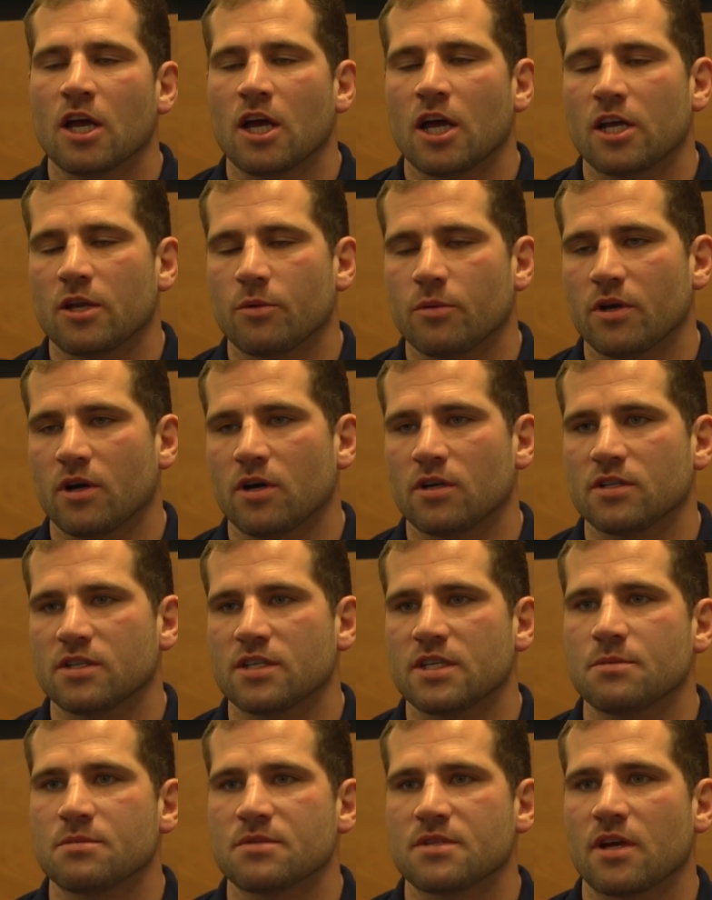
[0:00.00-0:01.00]
How do we hunt
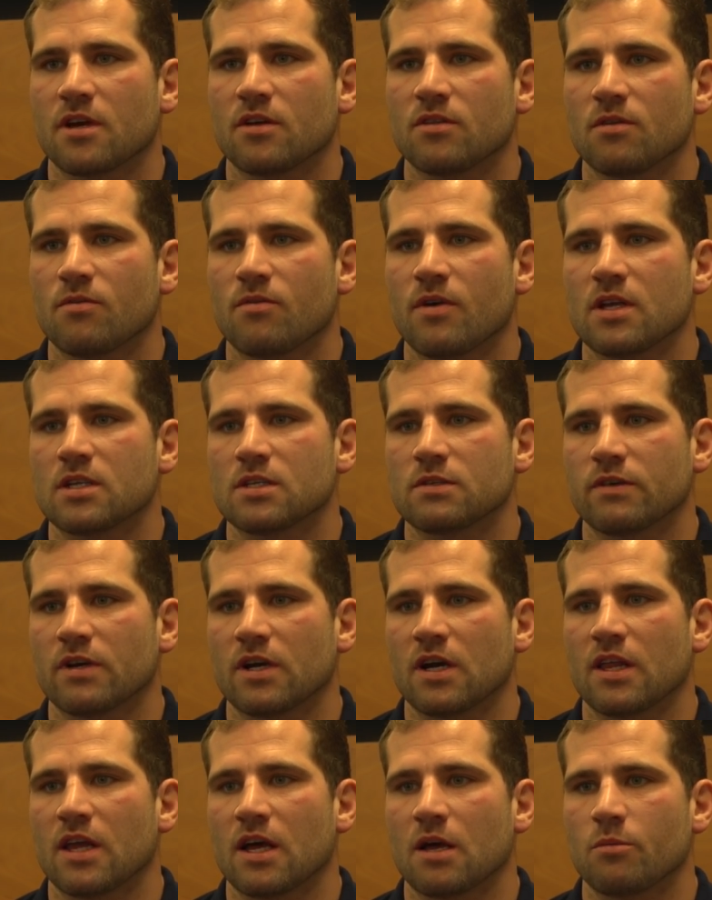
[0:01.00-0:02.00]
teams down defensively
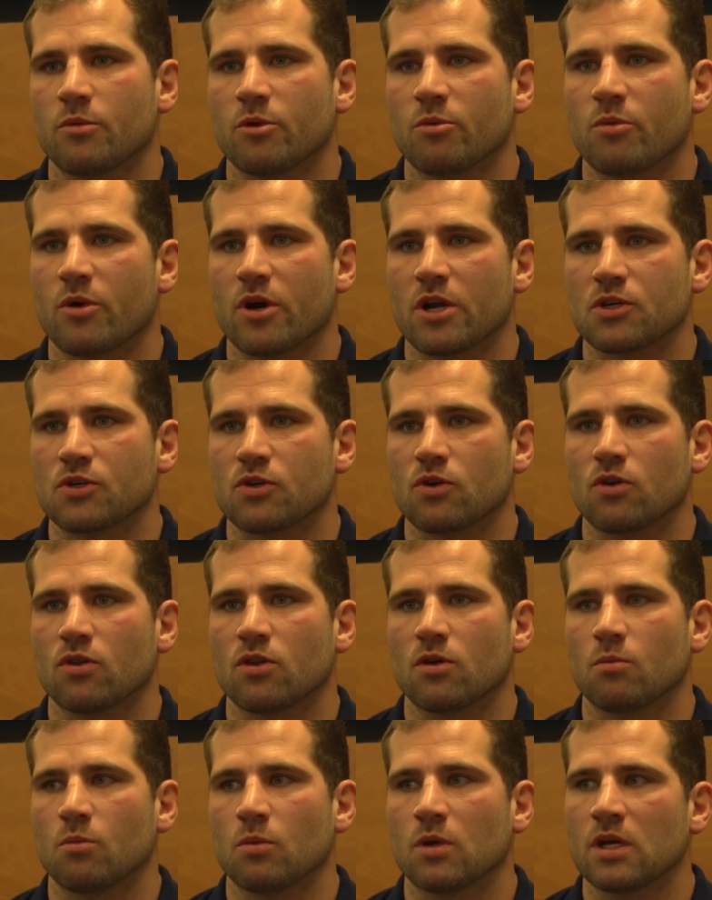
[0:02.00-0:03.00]
like that and put pressure on
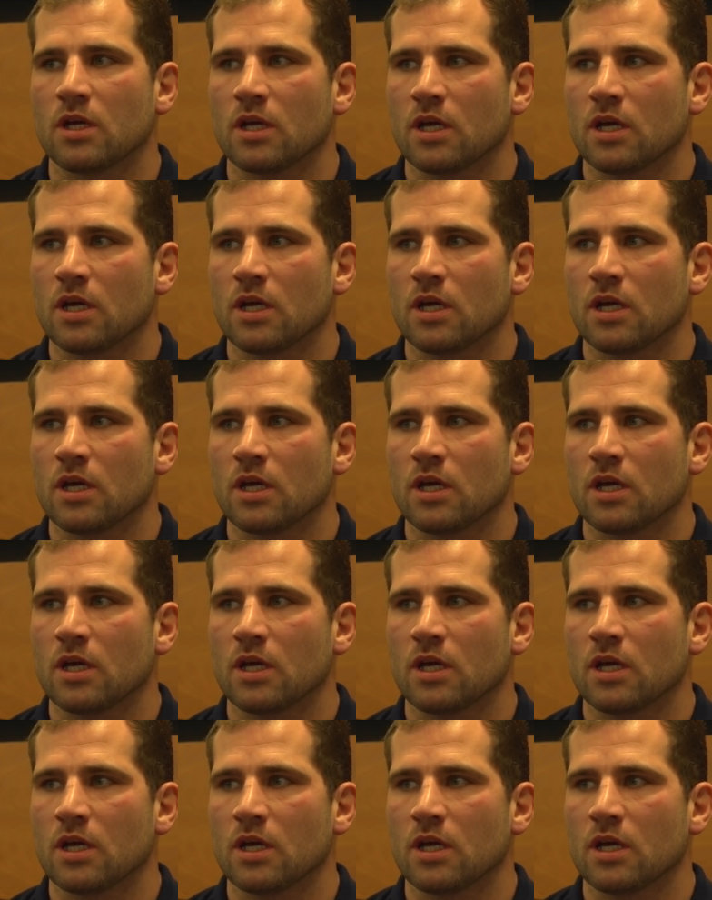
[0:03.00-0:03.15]
them?